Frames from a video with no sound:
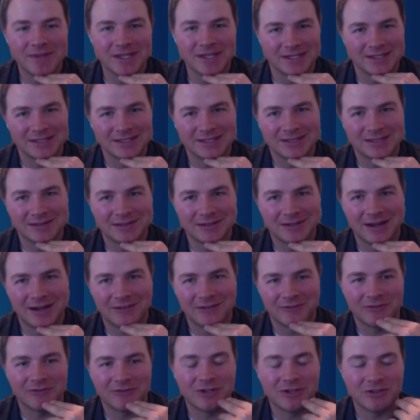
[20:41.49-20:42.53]
It is
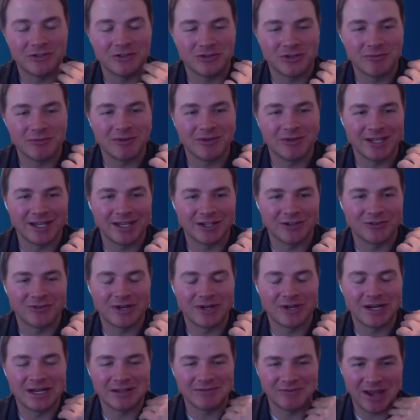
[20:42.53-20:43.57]
kind of contributing and
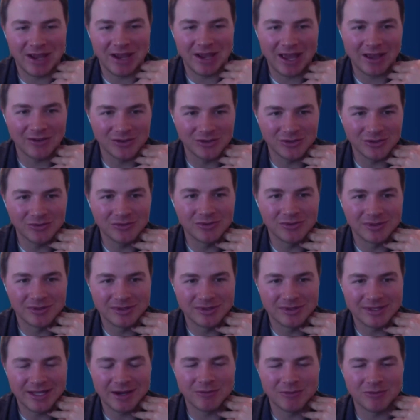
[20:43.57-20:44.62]
creating value
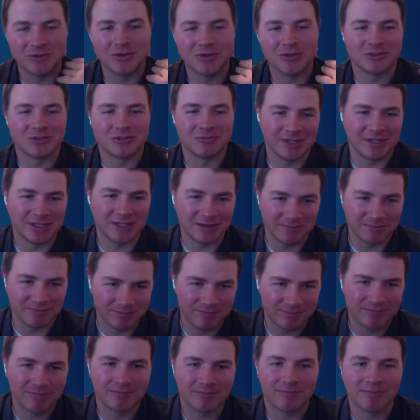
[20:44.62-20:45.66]
that will ultimately
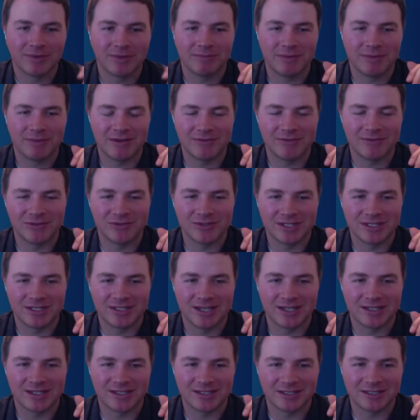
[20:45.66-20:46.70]
give you
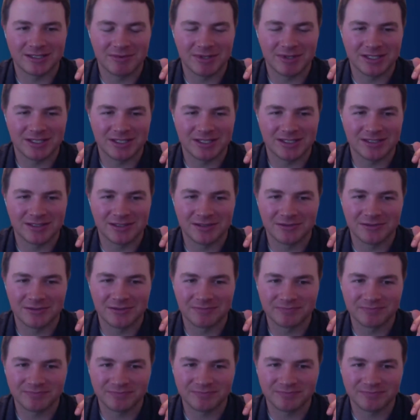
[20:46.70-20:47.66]
success as a business.